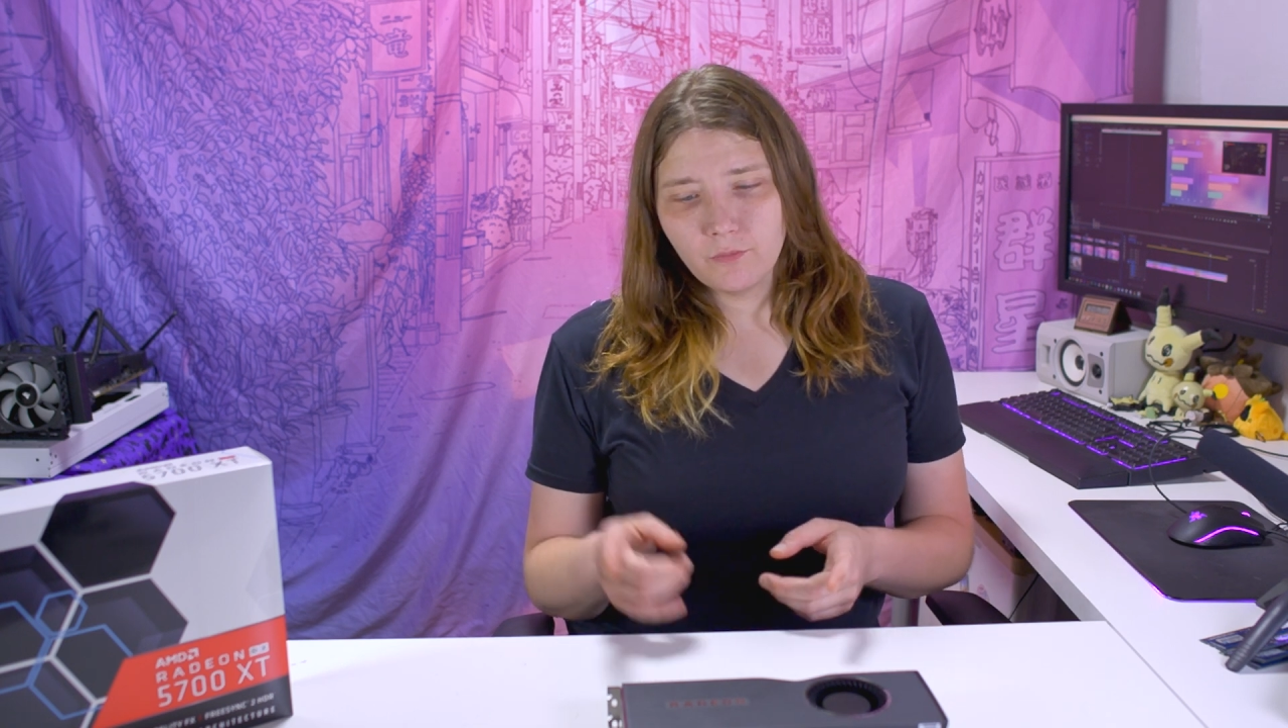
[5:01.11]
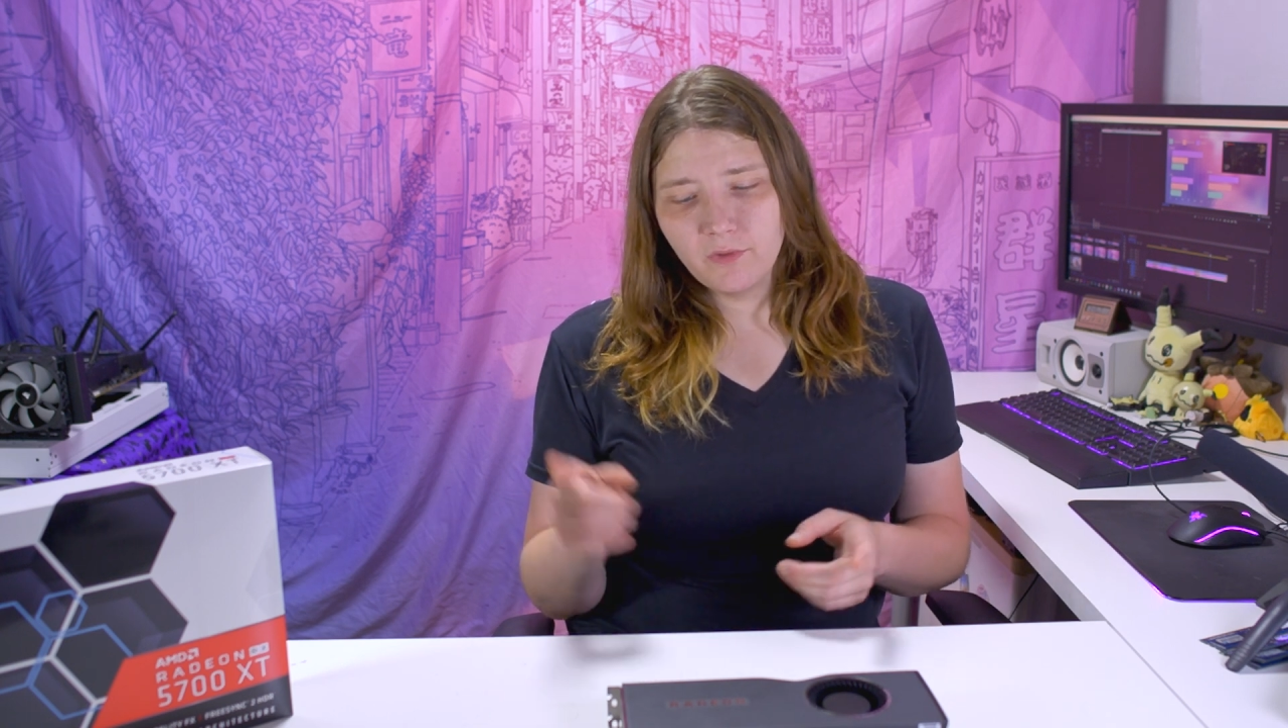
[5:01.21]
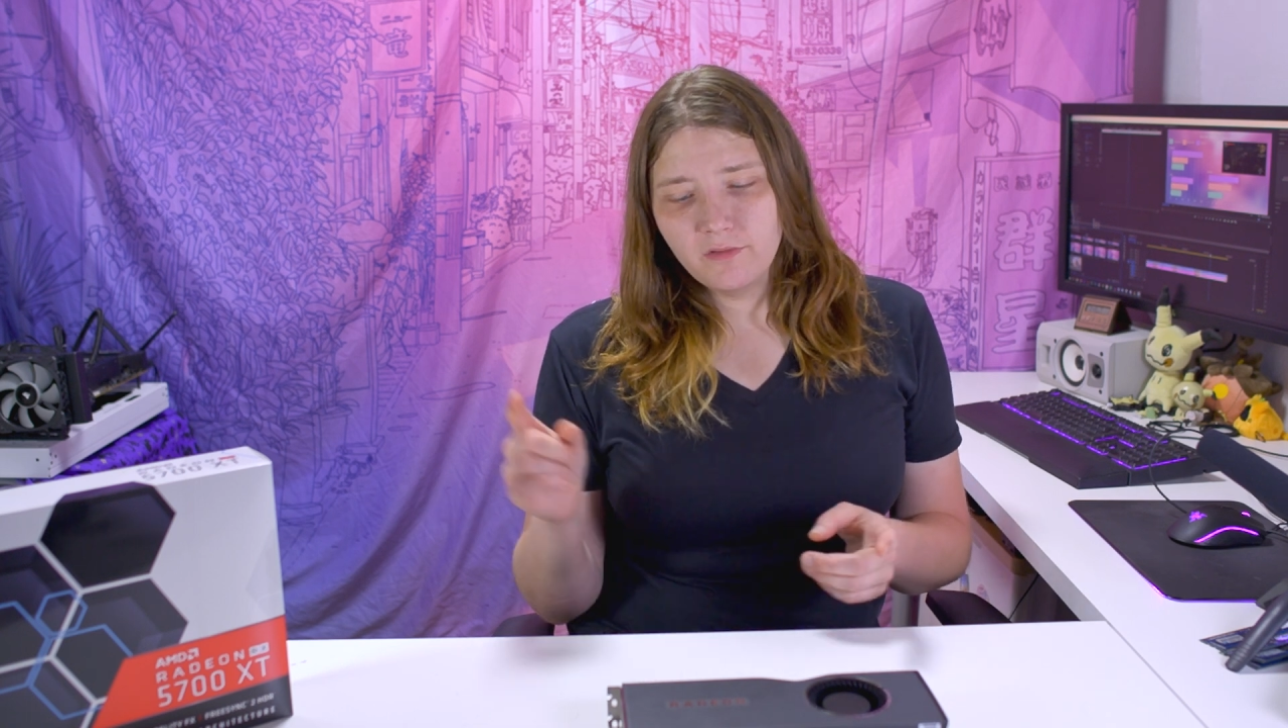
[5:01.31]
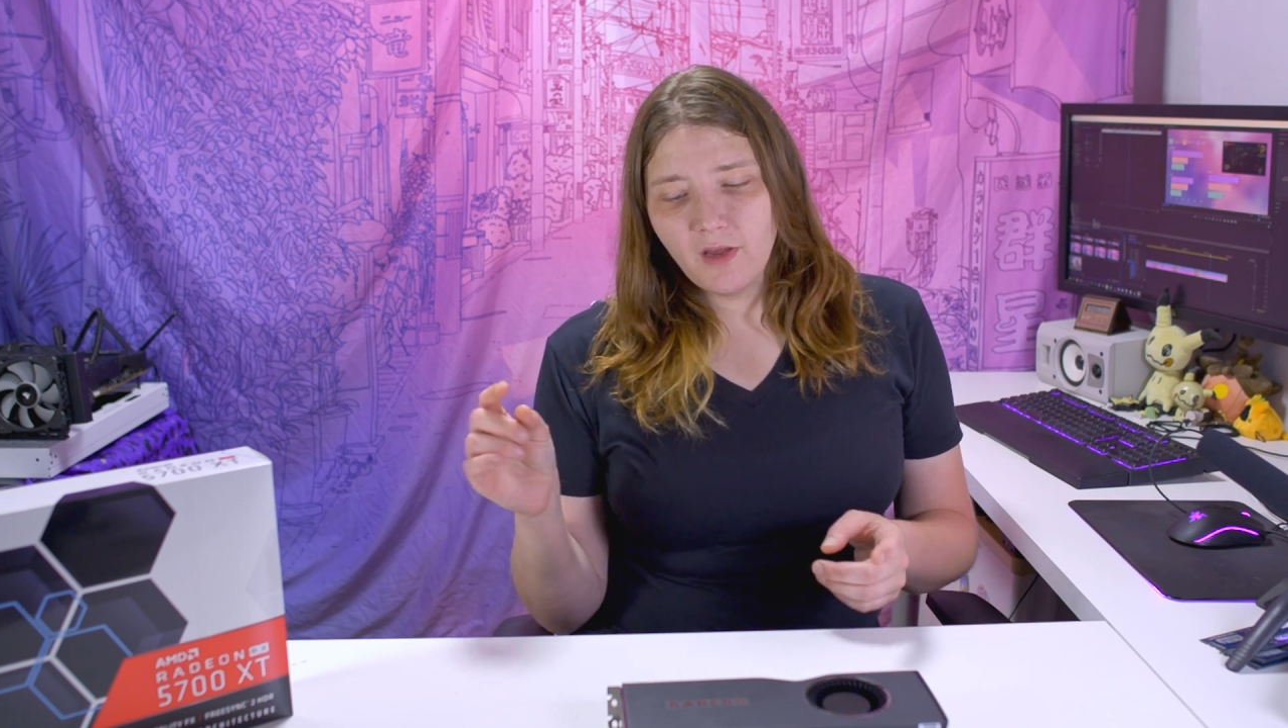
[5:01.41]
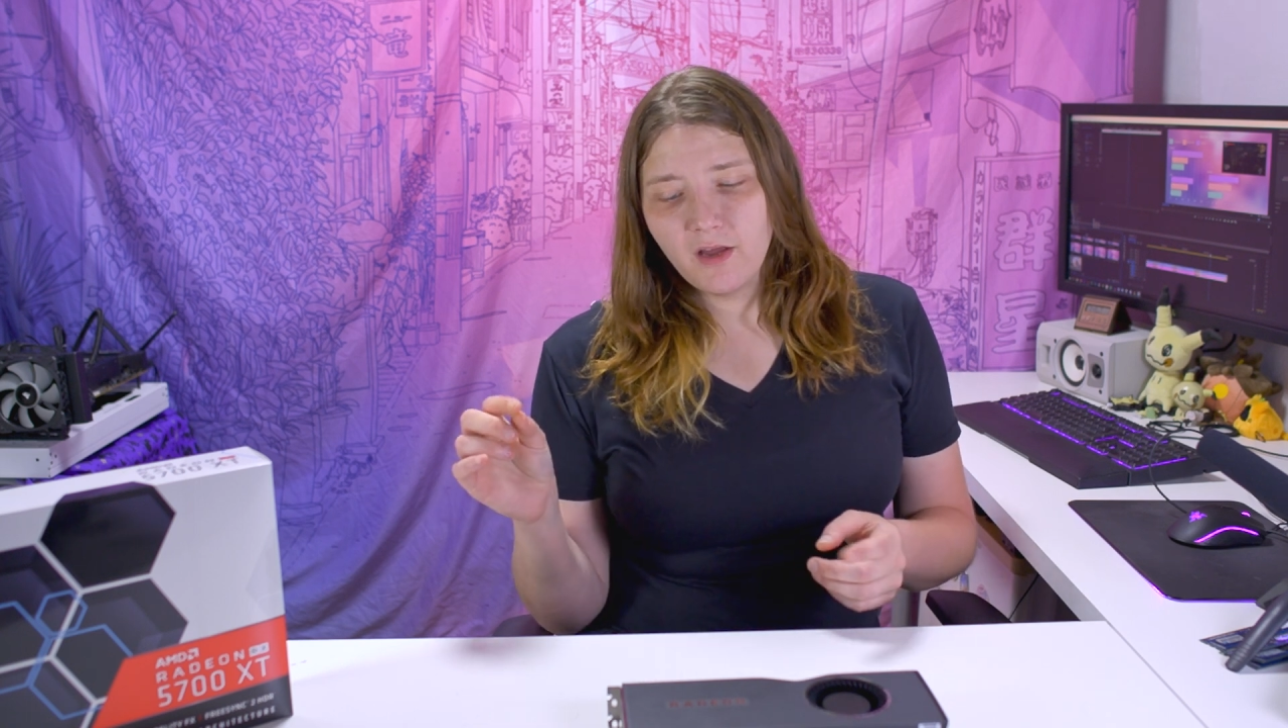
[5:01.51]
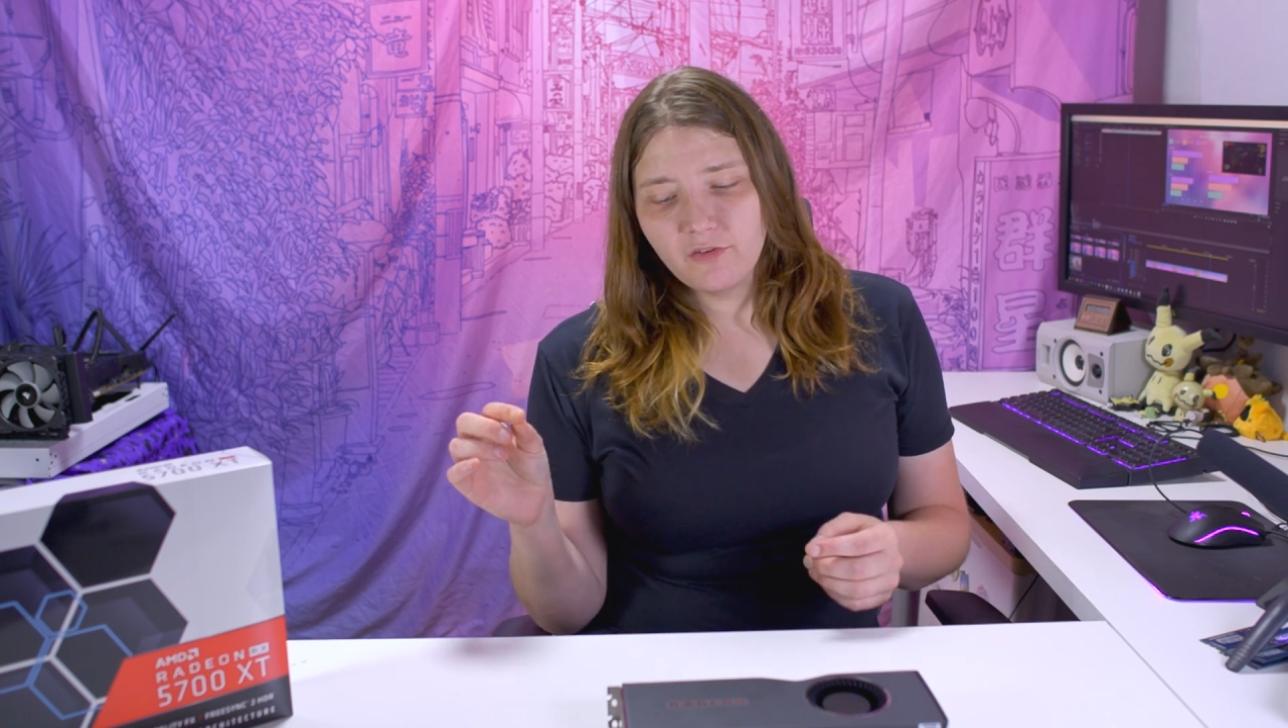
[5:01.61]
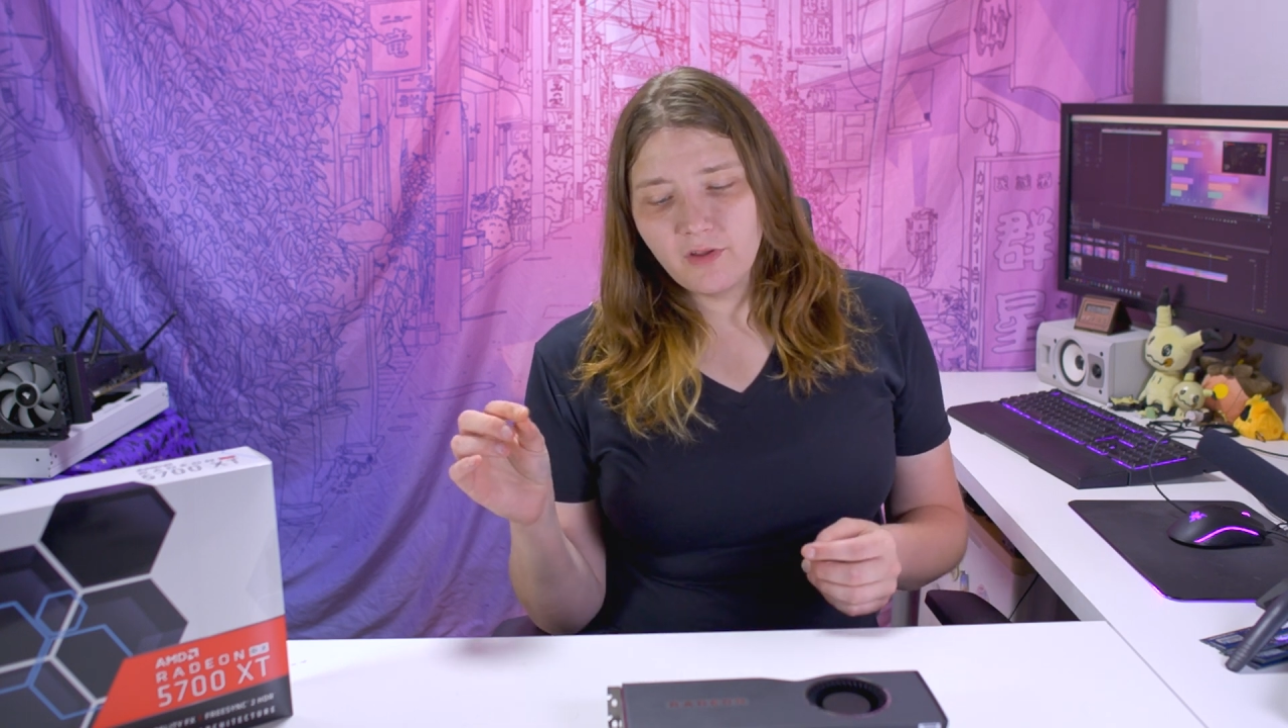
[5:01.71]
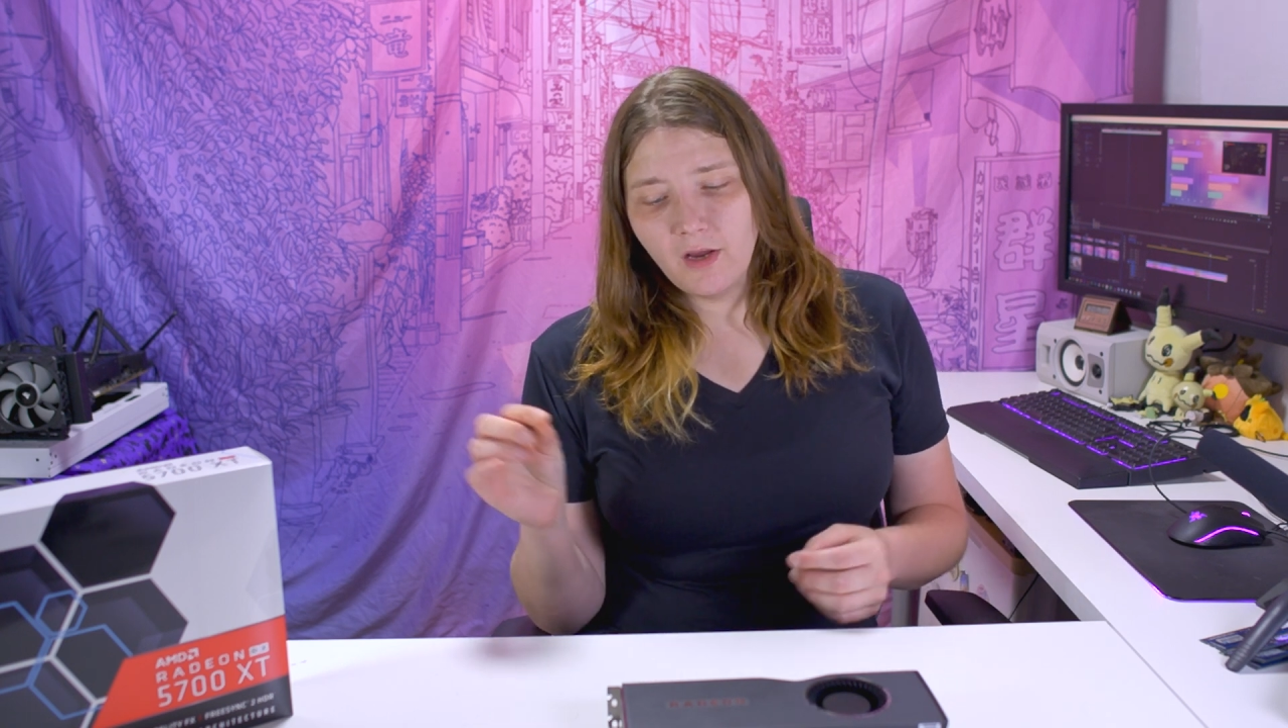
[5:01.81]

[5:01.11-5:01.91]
once I actually